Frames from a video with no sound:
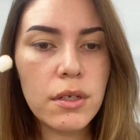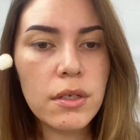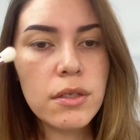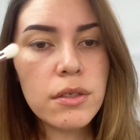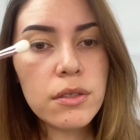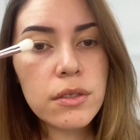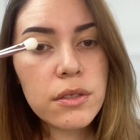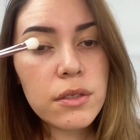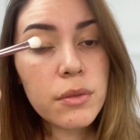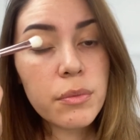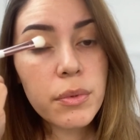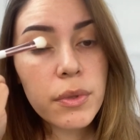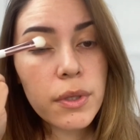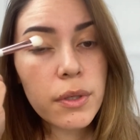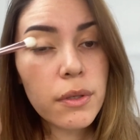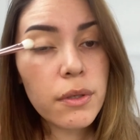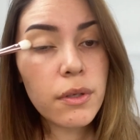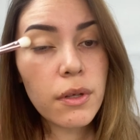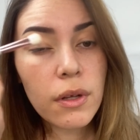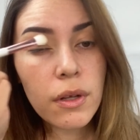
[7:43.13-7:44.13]
to
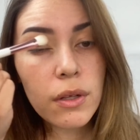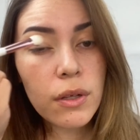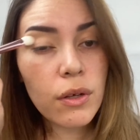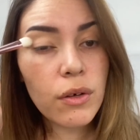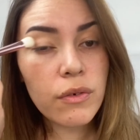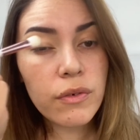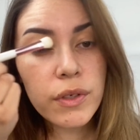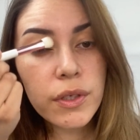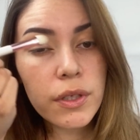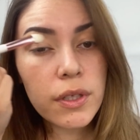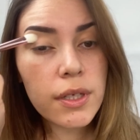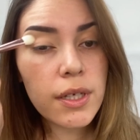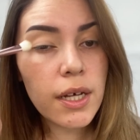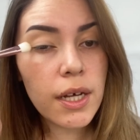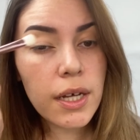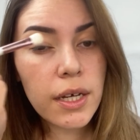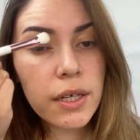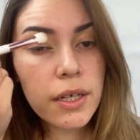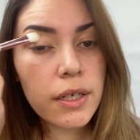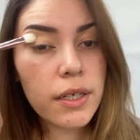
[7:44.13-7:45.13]
put all over the
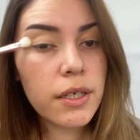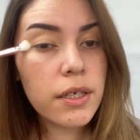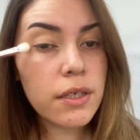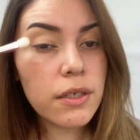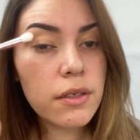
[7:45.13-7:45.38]
eye.